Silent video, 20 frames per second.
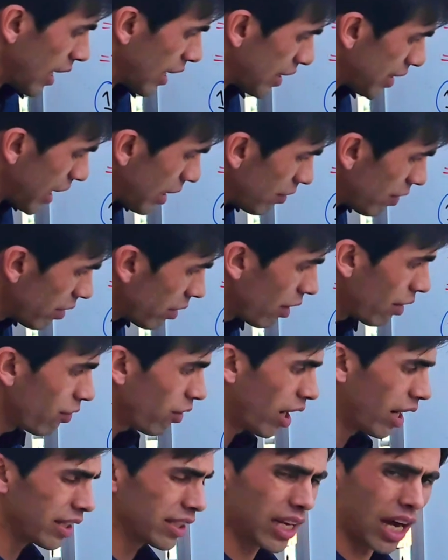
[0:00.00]
Then we will
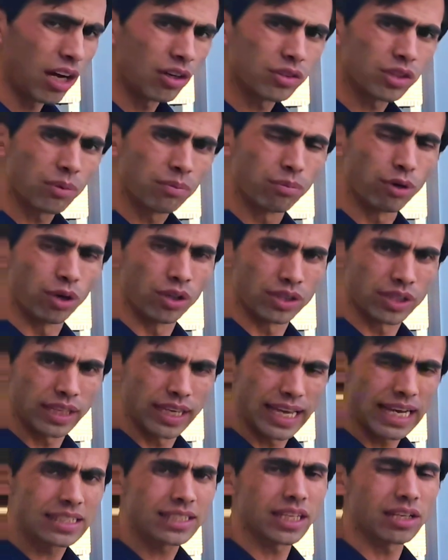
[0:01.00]
find out both
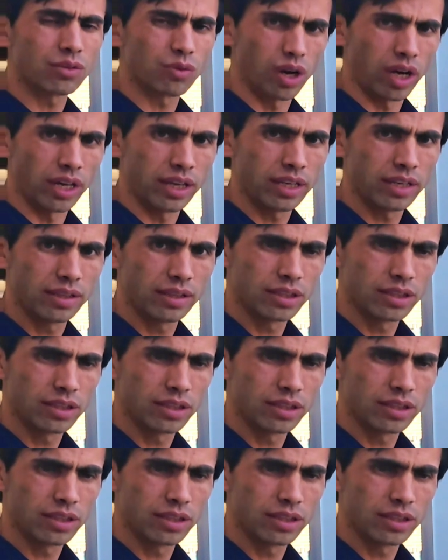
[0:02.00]
x and y.